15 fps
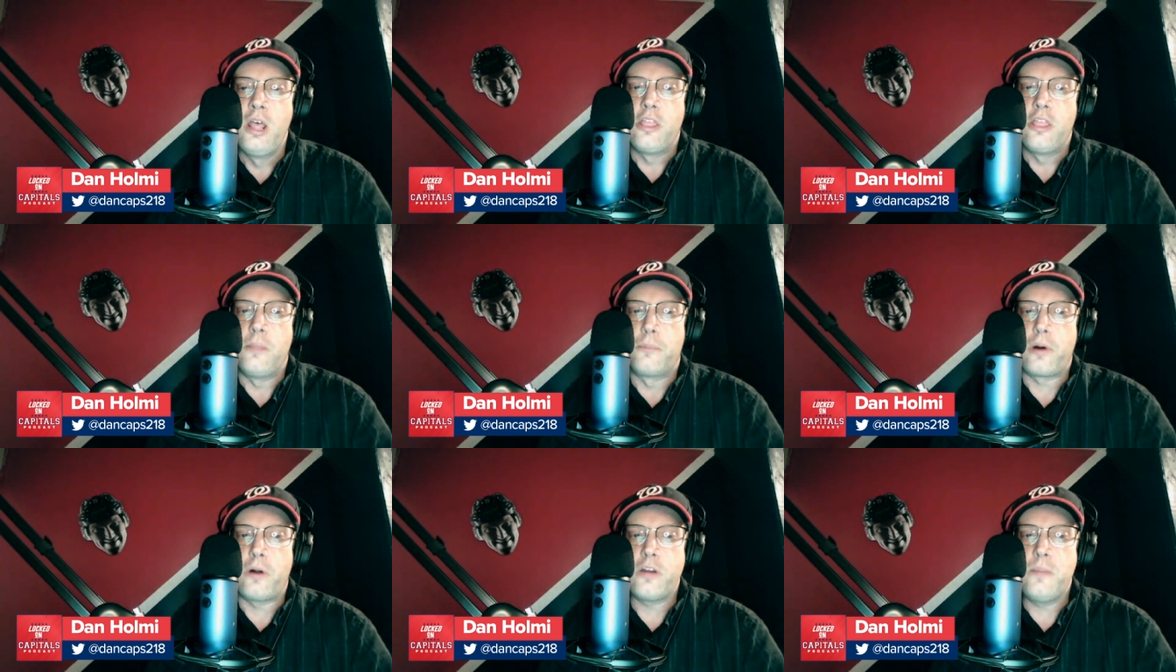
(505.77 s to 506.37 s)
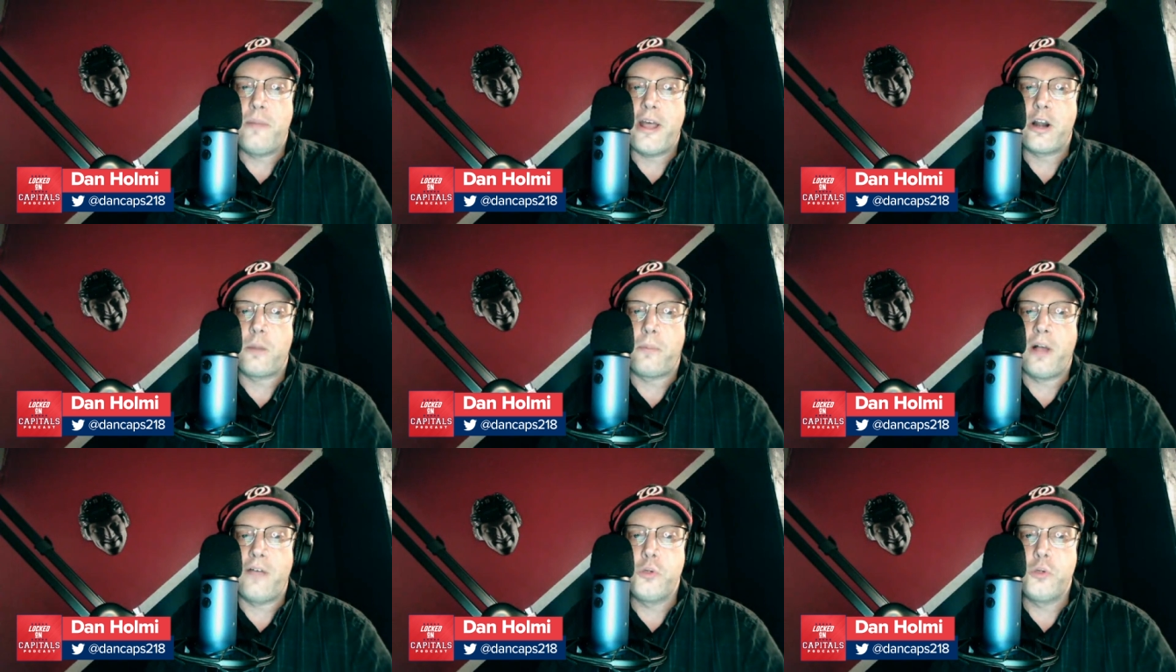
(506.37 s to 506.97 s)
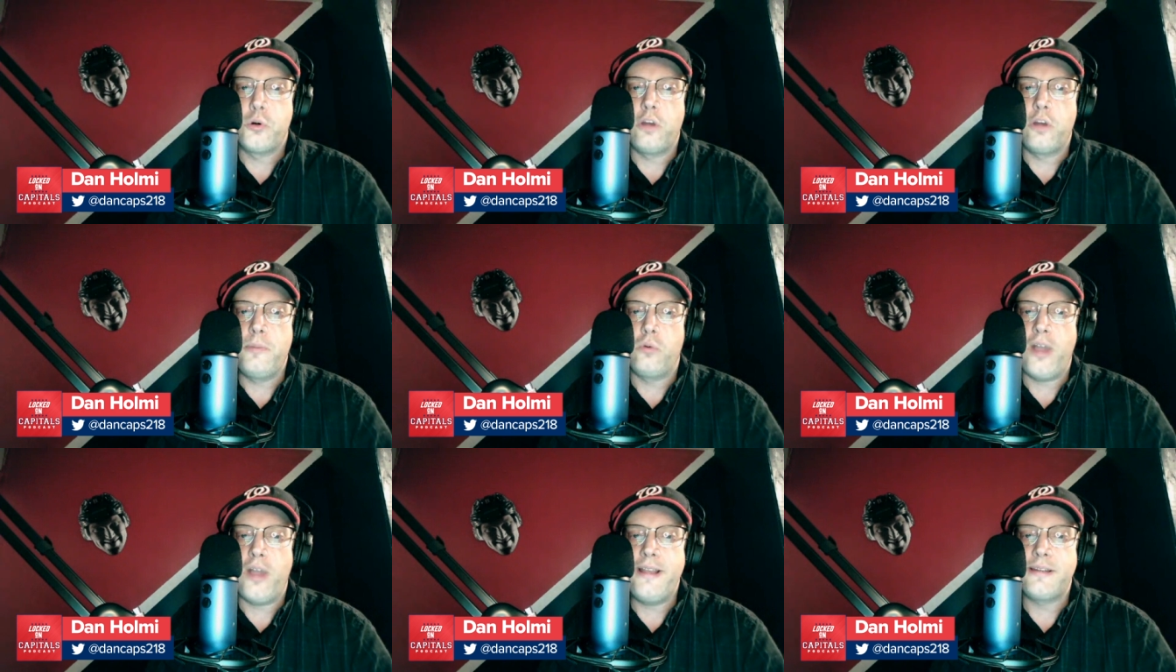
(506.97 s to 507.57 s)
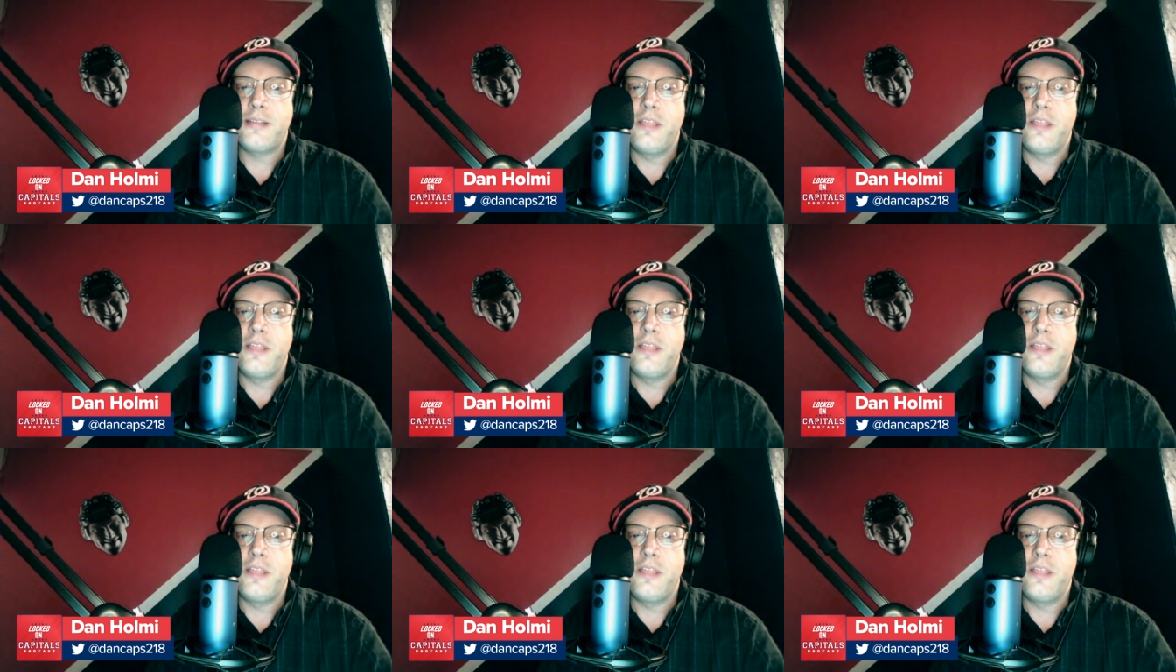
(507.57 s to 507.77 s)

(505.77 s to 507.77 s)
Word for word: The brownie batter puff, you heard me right.